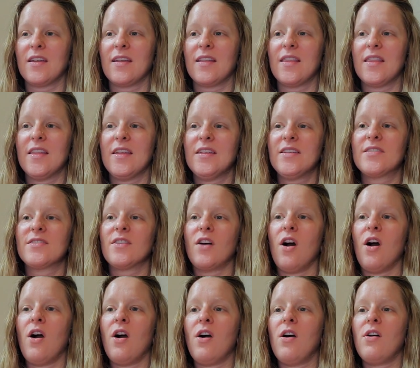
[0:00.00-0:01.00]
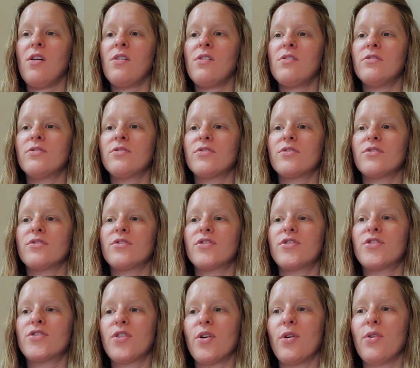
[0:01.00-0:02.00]
This all
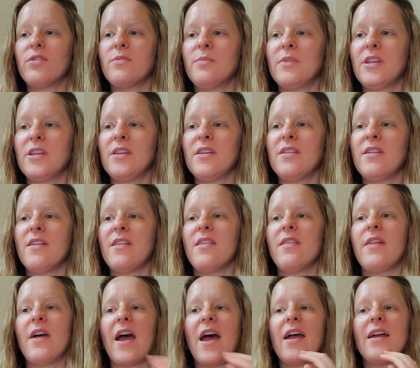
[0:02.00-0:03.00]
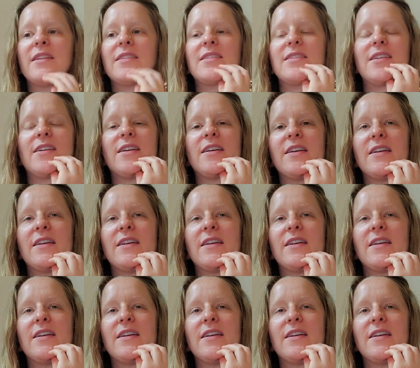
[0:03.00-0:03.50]
showed me that